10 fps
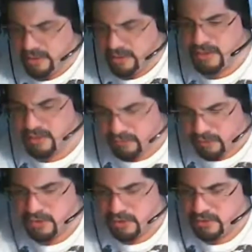So it's a
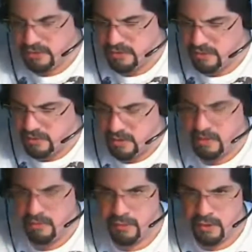versus
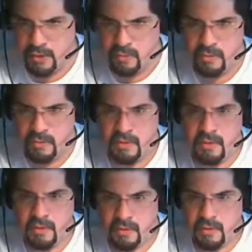for you.
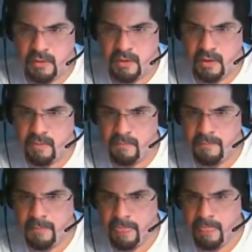Yeah.
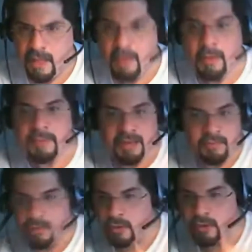No, I mean,
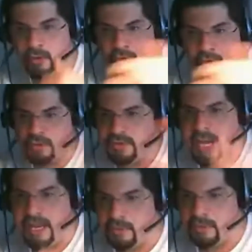you
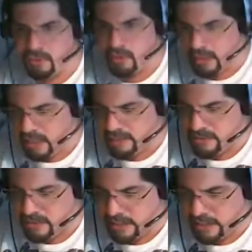just it
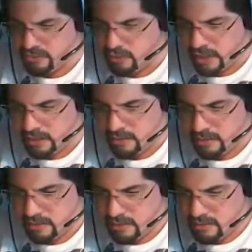acts like a strike.
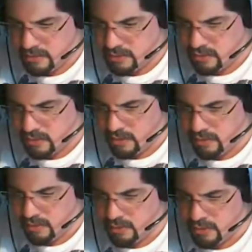So
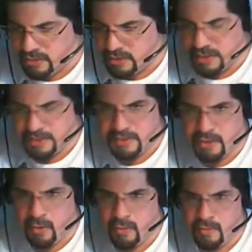all your successes
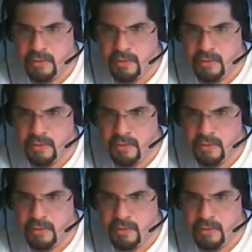go.